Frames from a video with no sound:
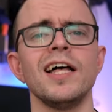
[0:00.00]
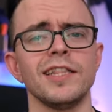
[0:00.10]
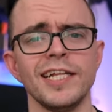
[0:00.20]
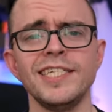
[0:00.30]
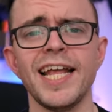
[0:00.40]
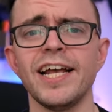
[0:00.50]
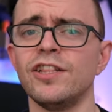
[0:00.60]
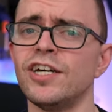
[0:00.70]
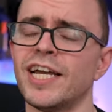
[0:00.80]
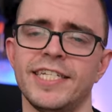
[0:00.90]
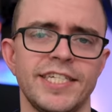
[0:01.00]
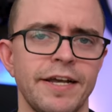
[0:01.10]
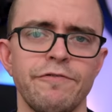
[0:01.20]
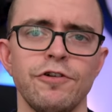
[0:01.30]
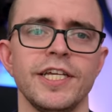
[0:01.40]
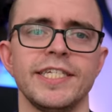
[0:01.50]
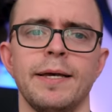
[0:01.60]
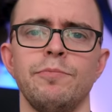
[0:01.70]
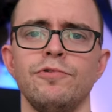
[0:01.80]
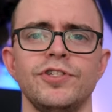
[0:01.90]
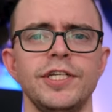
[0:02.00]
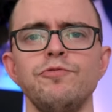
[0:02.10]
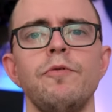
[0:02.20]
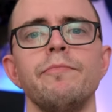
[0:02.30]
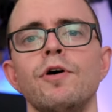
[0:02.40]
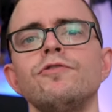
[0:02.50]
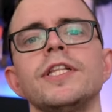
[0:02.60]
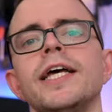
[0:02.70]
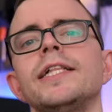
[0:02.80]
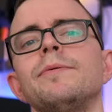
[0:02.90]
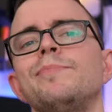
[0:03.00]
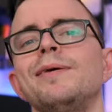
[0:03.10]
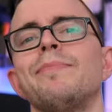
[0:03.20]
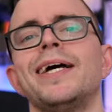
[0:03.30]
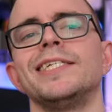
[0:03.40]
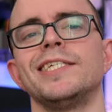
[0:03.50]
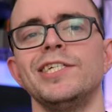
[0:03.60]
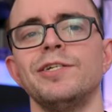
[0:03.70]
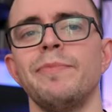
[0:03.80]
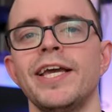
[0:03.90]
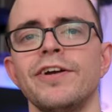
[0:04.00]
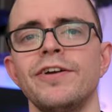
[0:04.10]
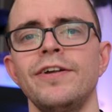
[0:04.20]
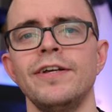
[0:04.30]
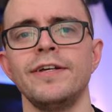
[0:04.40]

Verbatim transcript: Let's take a look at several examples. This will most likely be my decision maker.